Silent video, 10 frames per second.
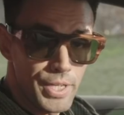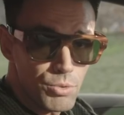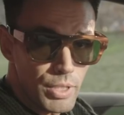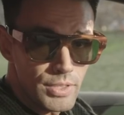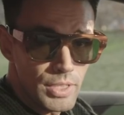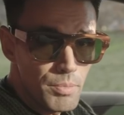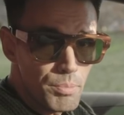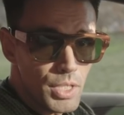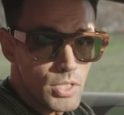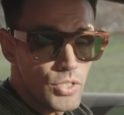interesting,
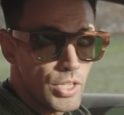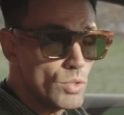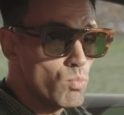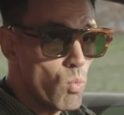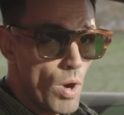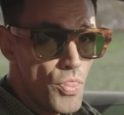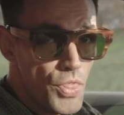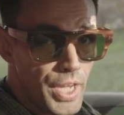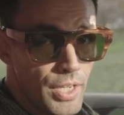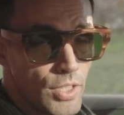because there is one
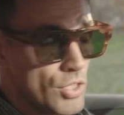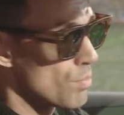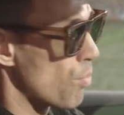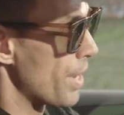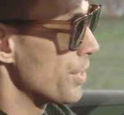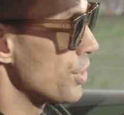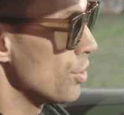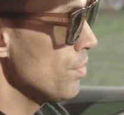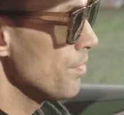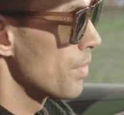thing that is brand new.